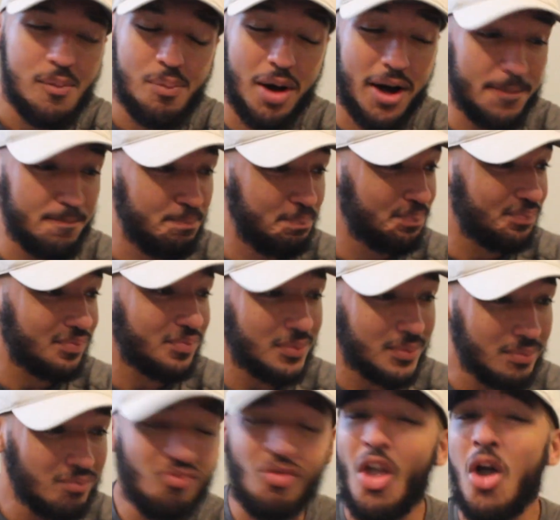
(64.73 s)
but
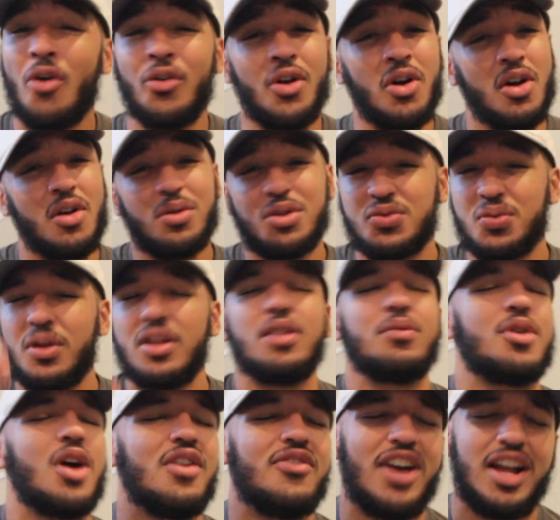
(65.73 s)
oh no, it was
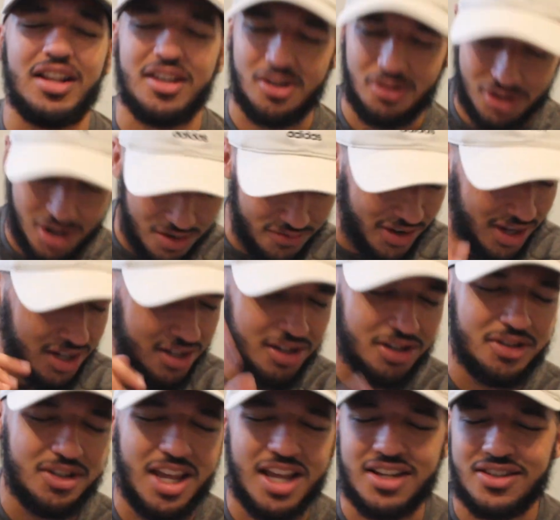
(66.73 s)
William
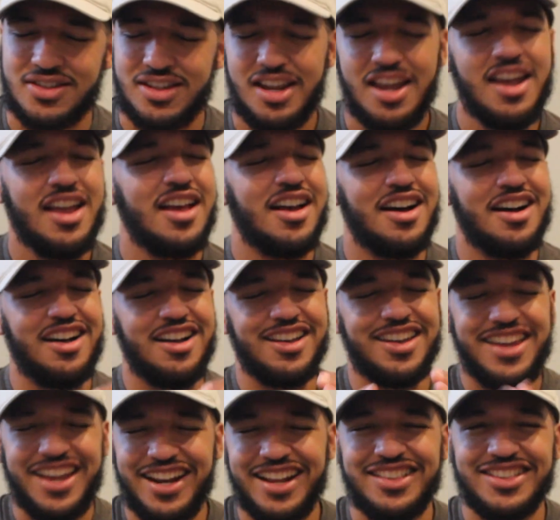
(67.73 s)
Carvalho, yes.
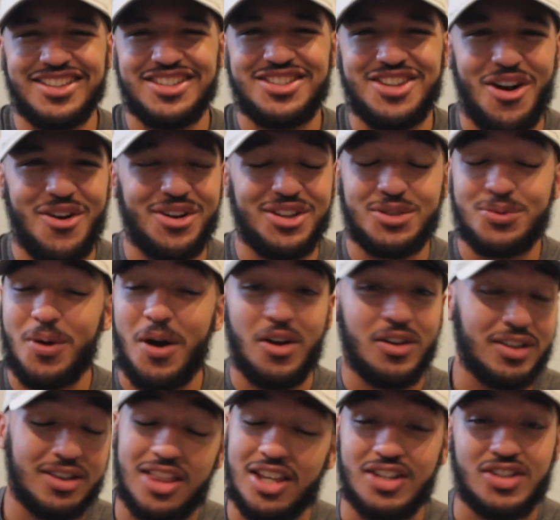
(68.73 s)
Getting the start as
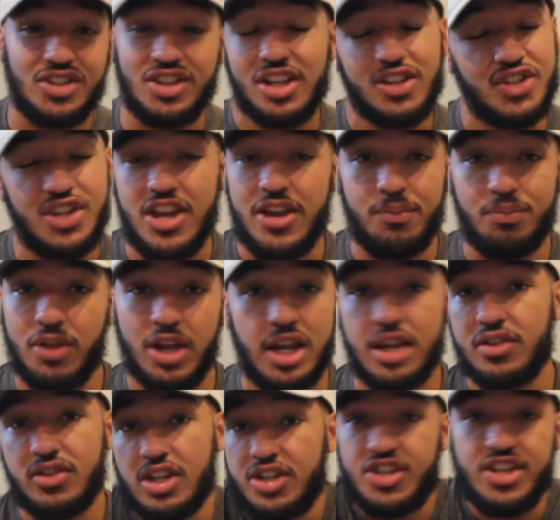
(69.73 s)
well.
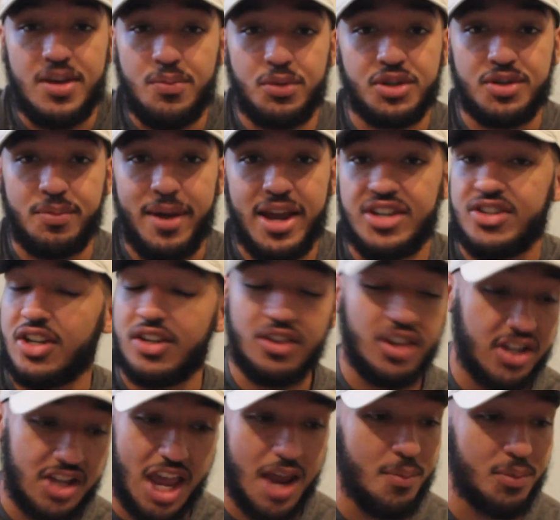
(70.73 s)
The team was amazing.
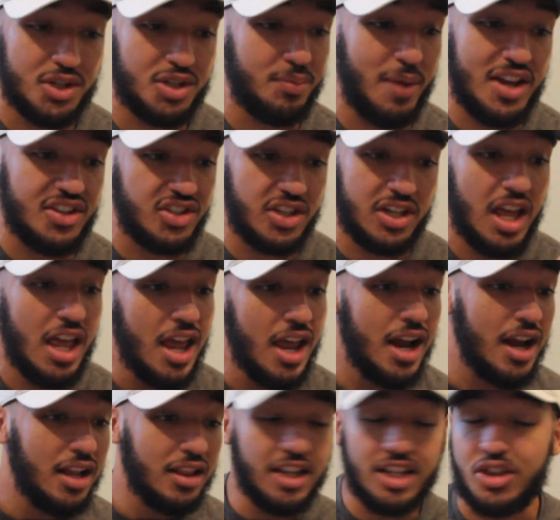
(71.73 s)
The game was amazing.
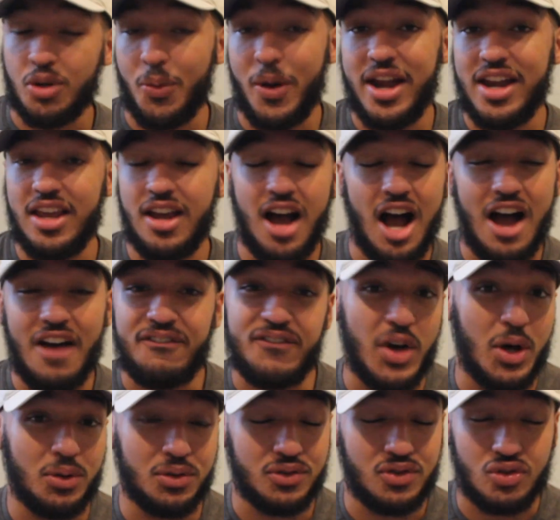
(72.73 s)
Lithuania, I
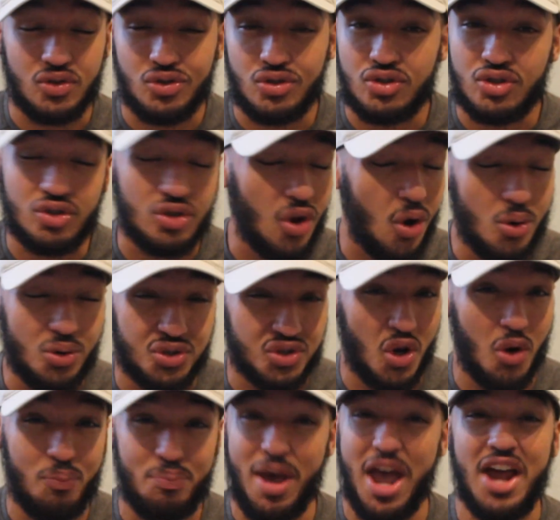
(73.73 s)
felt
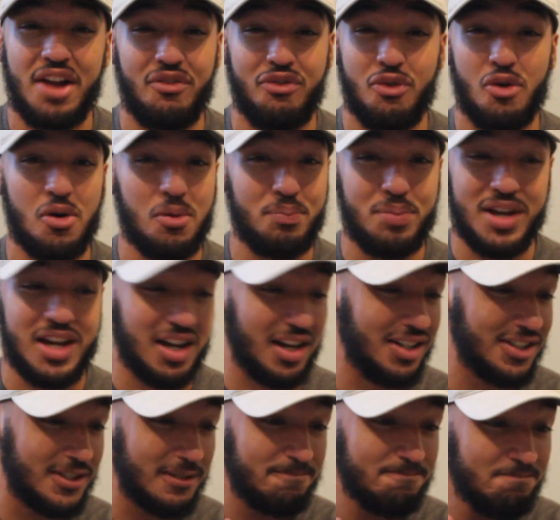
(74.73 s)
so bad for
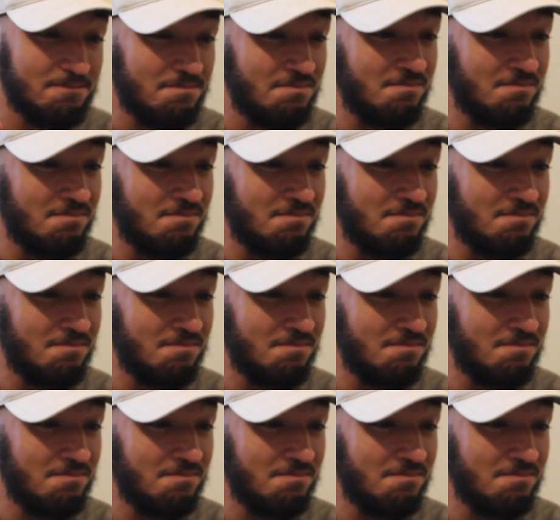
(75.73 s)
because